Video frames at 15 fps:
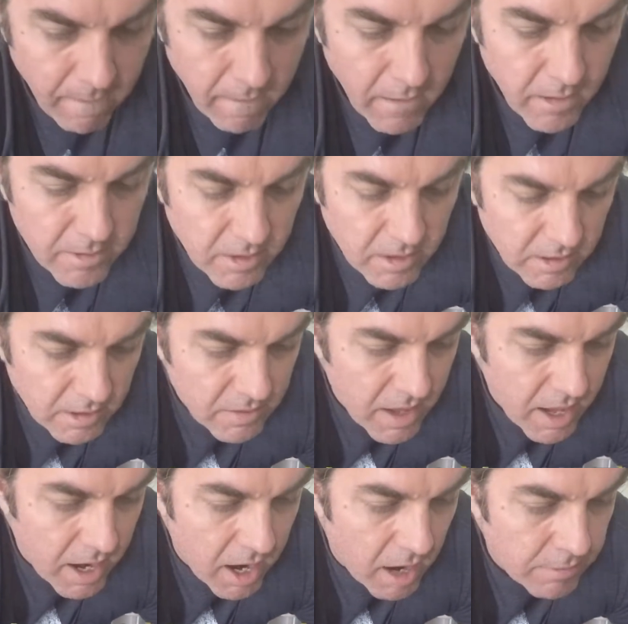And you clean
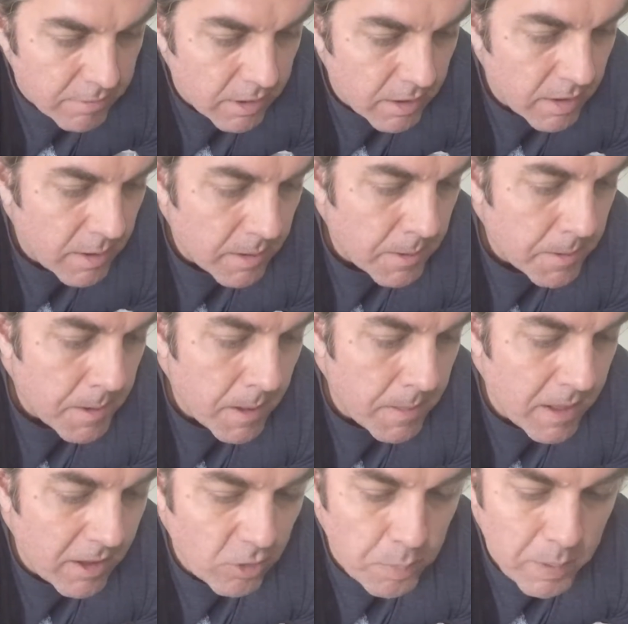that off. And
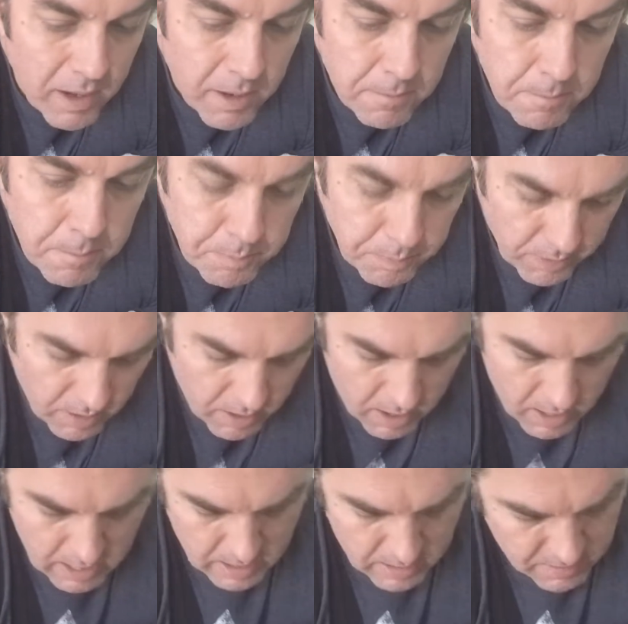they spin.
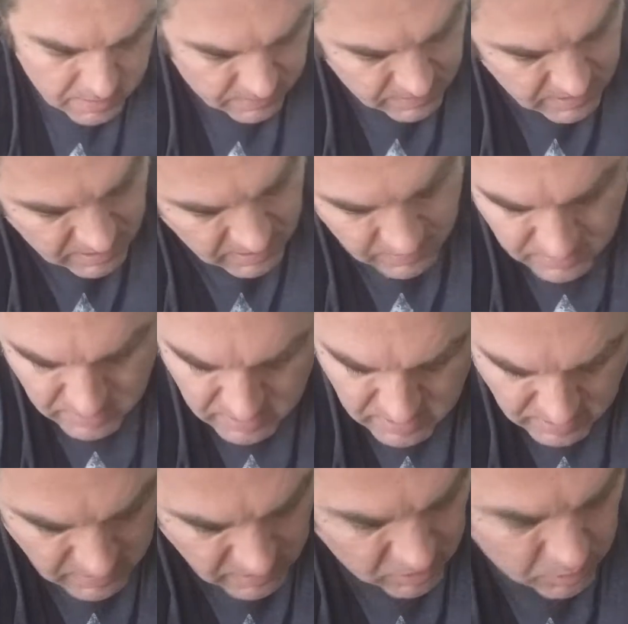And this thing is the
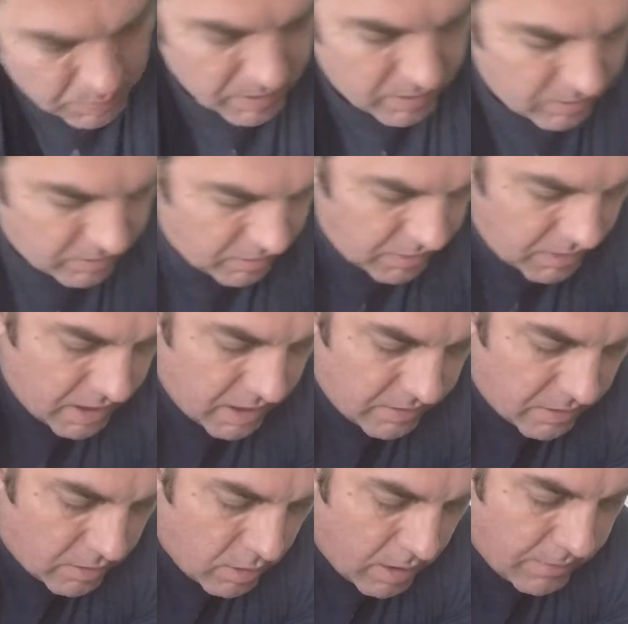thing that spins so that as
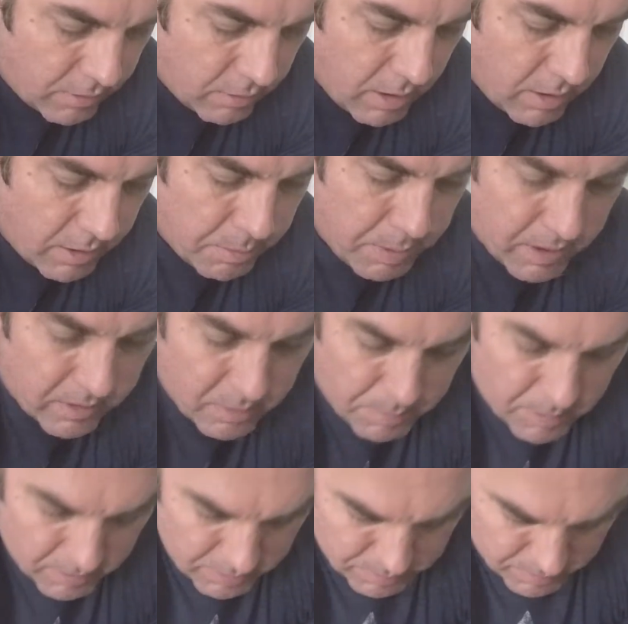it drives around, it picks up all the